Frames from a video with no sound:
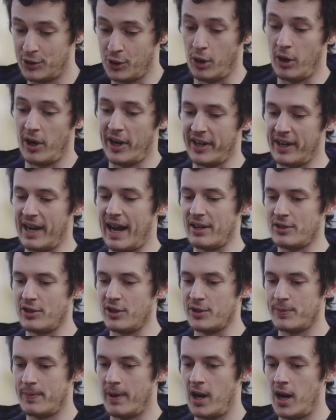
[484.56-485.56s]
sure, I could act
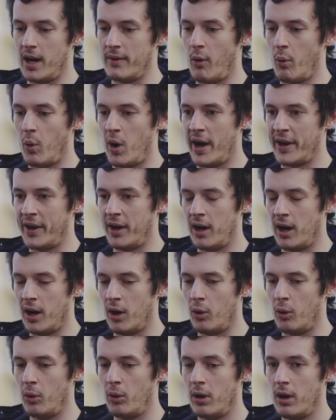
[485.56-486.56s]
as part of a wider
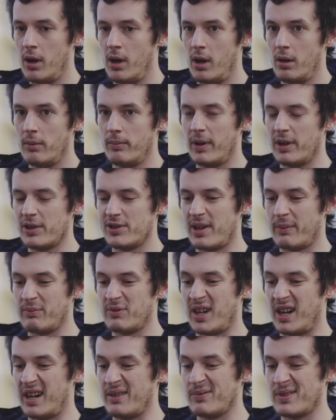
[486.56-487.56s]
whole, but
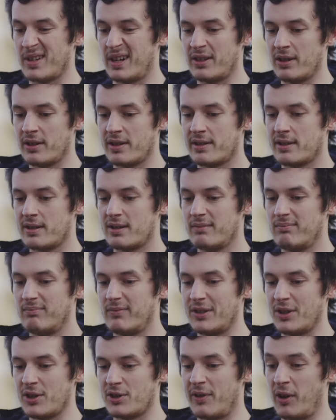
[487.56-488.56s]
sometimes I just
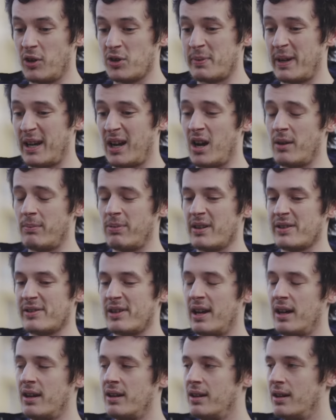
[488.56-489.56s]
it just feels a bit hopeless.
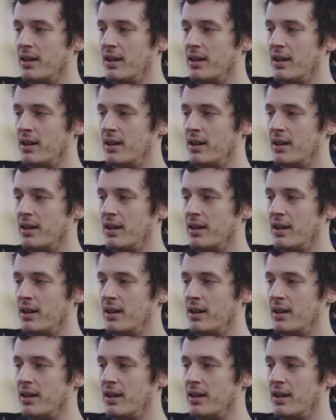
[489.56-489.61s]
That.